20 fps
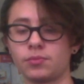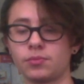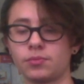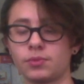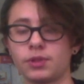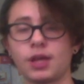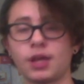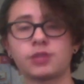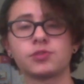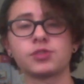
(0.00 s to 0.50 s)

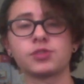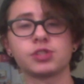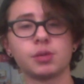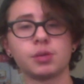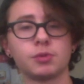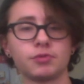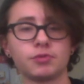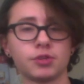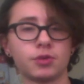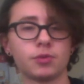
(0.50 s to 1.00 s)
That's for
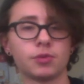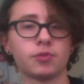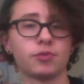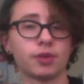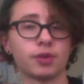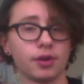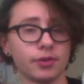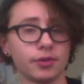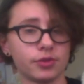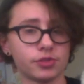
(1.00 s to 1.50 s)
some of you.
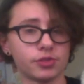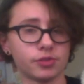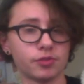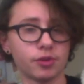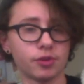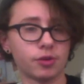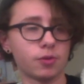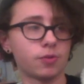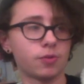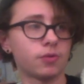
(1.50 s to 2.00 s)
For others of
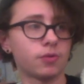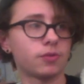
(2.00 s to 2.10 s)
you,